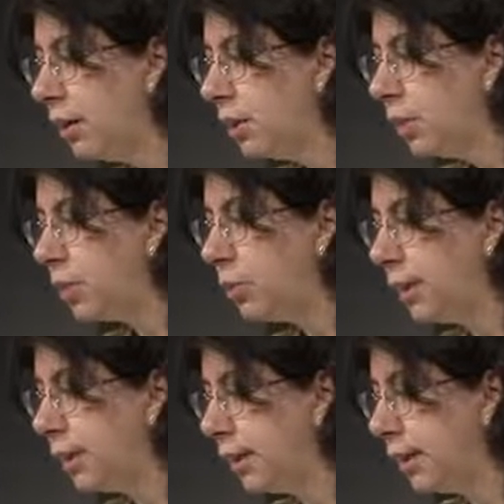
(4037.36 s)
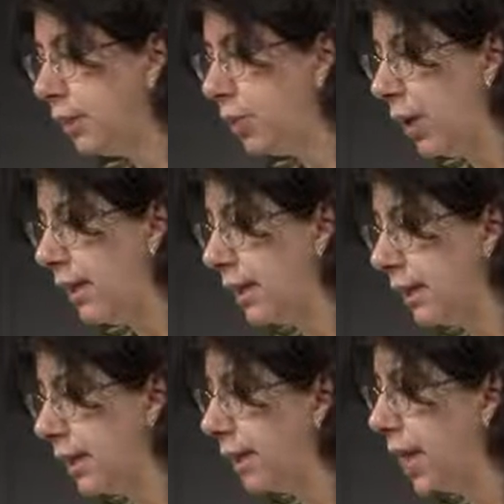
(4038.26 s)
so what does the gradient
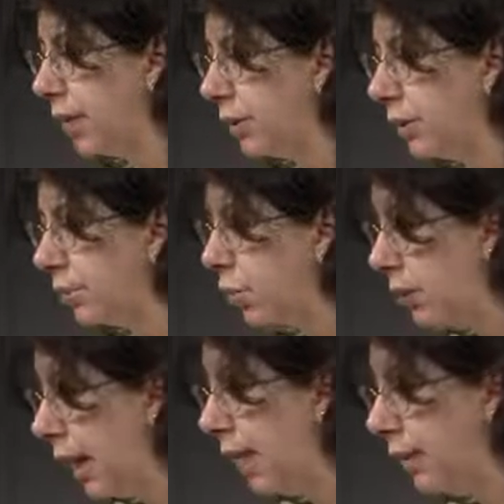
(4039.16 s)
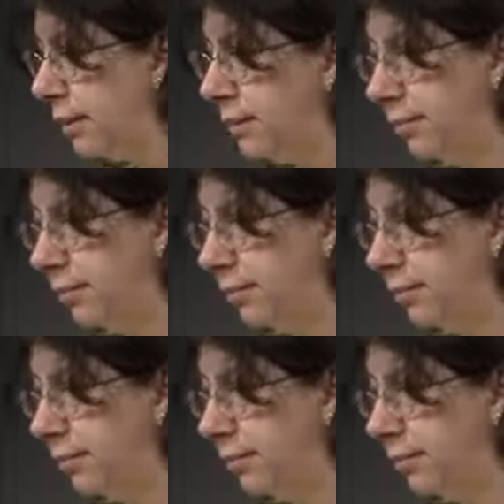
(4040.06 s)
descent algorithm look like?